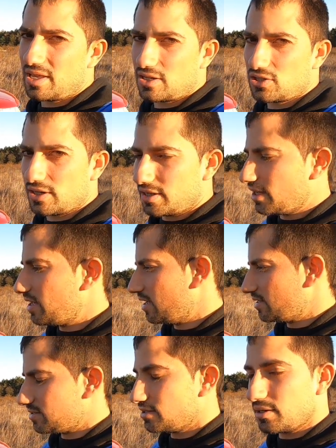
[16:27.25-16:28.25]
It actually
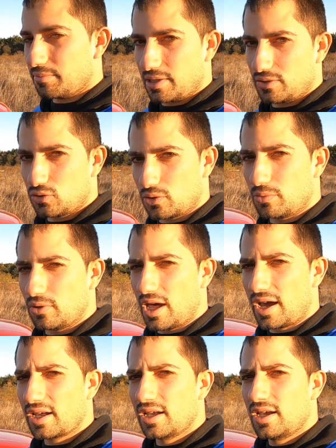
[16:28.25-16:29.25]
has a big turbo
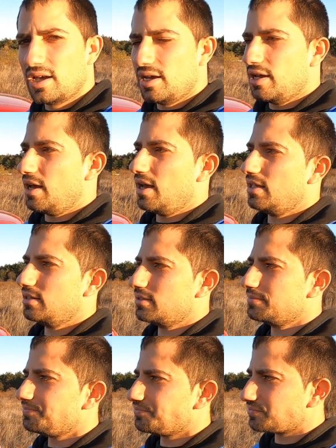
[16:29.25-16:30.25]
lag,
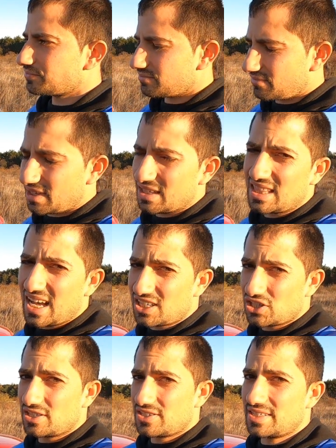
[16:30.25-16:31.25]
and it
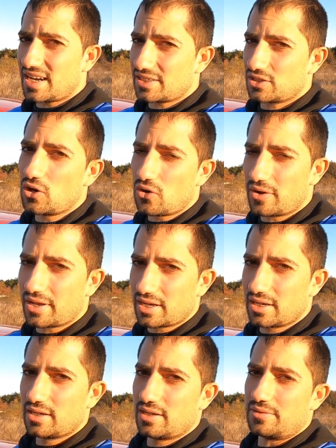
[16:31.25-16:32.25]
actually starts
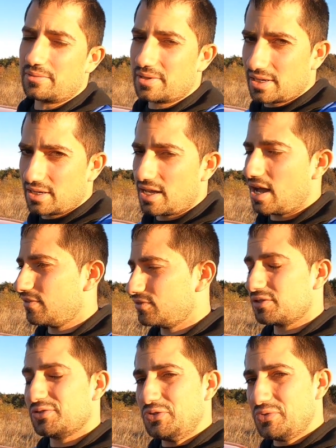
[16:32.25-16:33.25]
going really
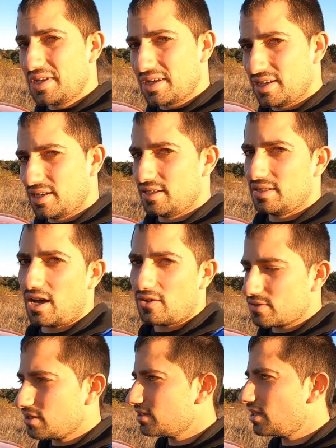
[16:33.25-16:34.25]
after
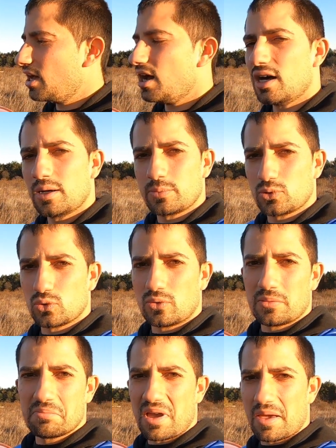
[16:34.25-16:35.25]
3000 up
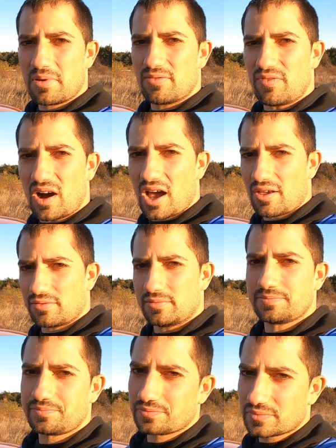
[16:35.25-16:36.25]
to maybe
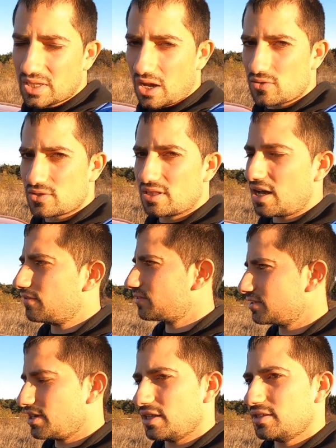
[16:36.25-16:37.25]
5000.
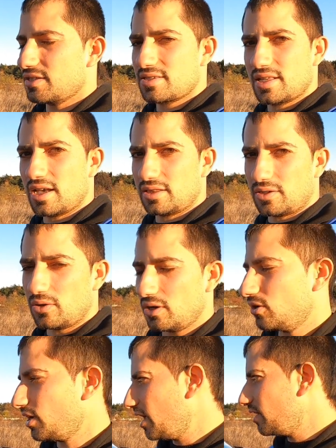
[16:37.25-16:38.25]
After that is dead
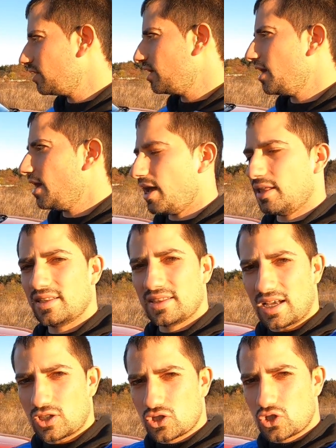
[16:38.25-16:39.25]
again,
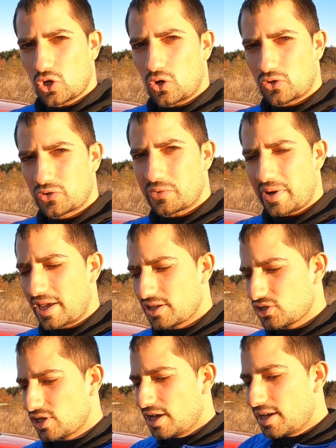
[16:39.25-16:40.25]
and that short
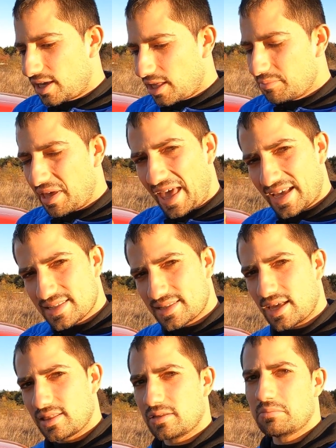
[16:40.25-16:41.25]
range can be
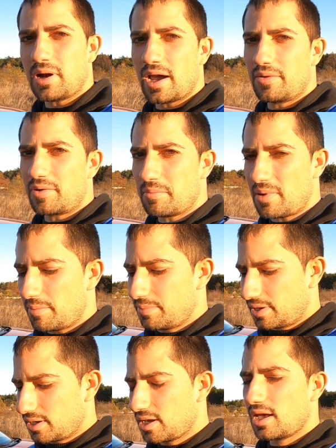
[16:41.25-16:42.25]
extended by a
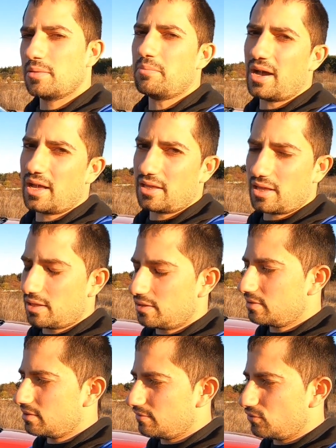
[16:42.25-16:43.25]
remapping
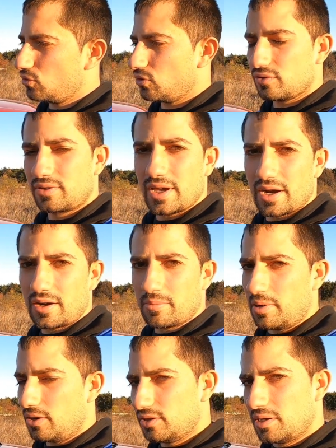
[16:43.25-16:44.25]
and if you don't care
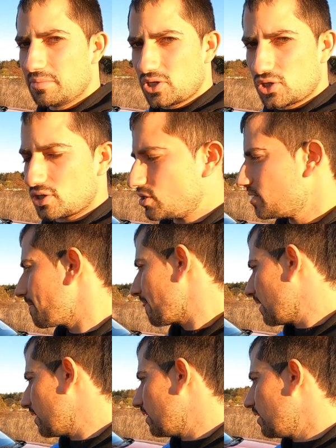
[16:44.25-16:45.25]
about the emissions.
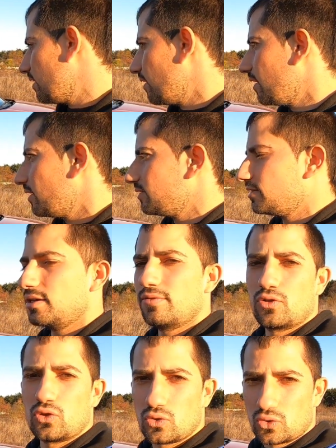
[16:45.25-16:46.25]
And
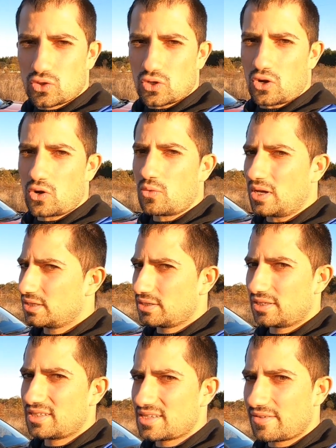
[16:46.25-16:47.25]
if you do so,
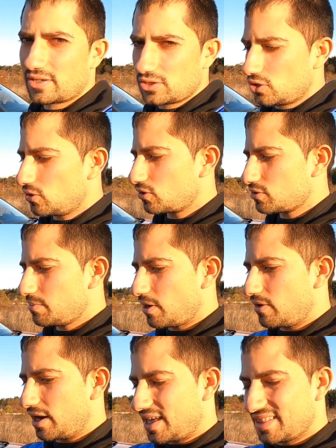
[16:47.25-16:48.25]
170
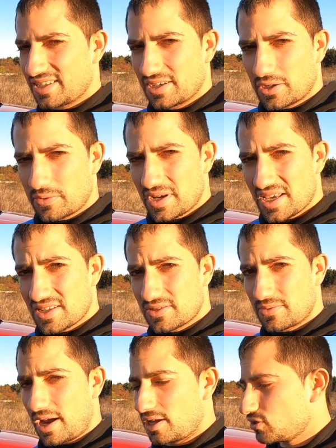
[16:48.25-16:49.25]
horsepower and
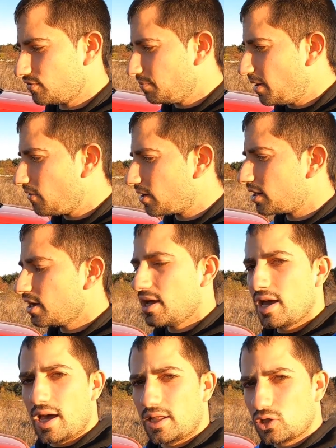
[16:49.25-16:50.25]
increased range of power
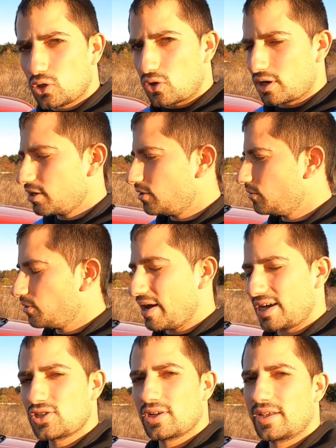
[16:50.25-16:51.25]
and torque
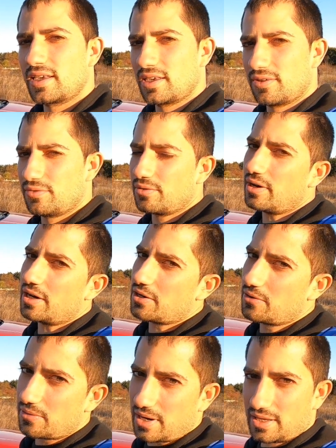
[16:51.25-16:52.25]
will actually give you a
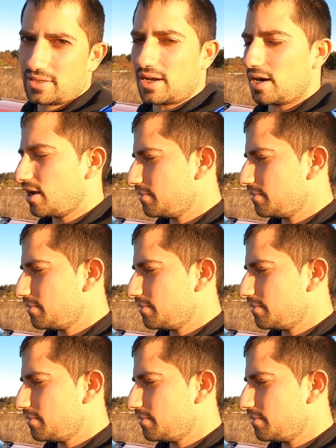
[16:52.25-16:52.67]
great car.